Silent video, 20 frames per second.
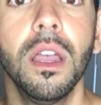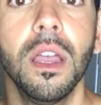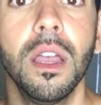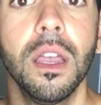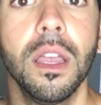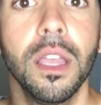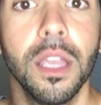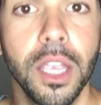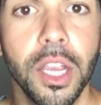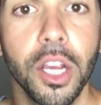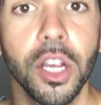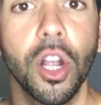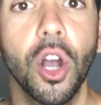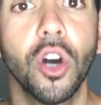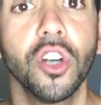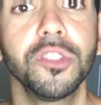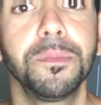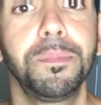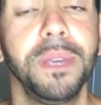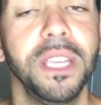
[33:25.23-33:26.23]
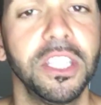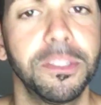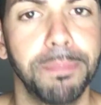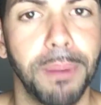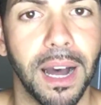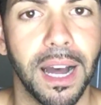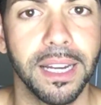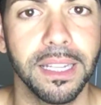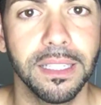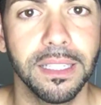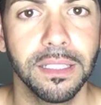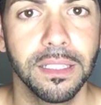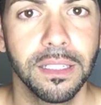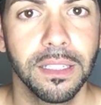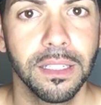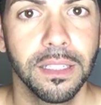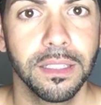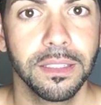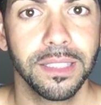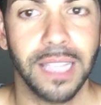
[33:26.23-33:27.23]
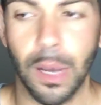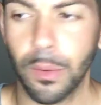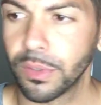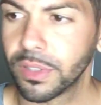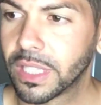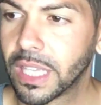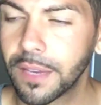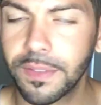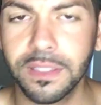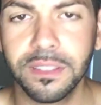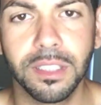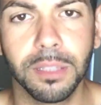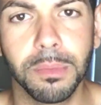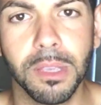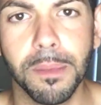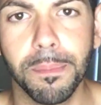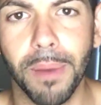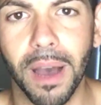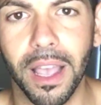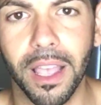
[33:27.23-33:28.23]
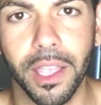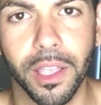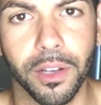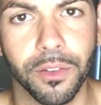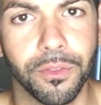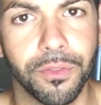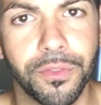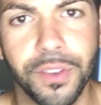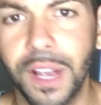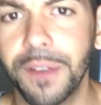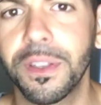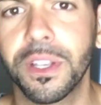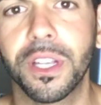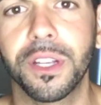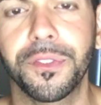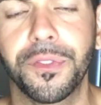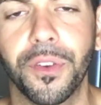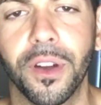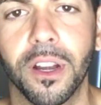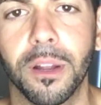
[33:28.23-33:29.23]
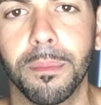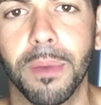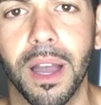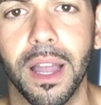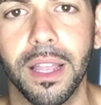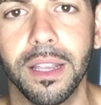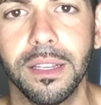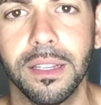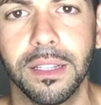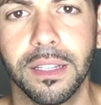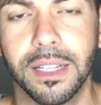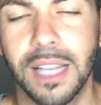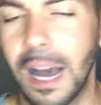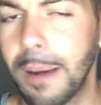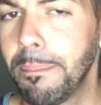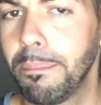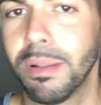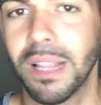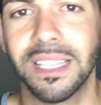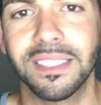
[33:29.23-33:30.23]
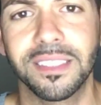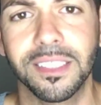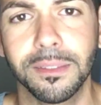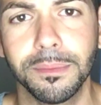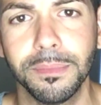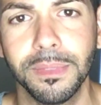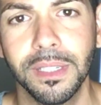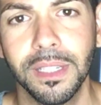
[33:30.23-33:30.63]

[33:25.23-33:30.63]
Here goes Beachbody. That was given to me by a very good friend of mine. God bless him.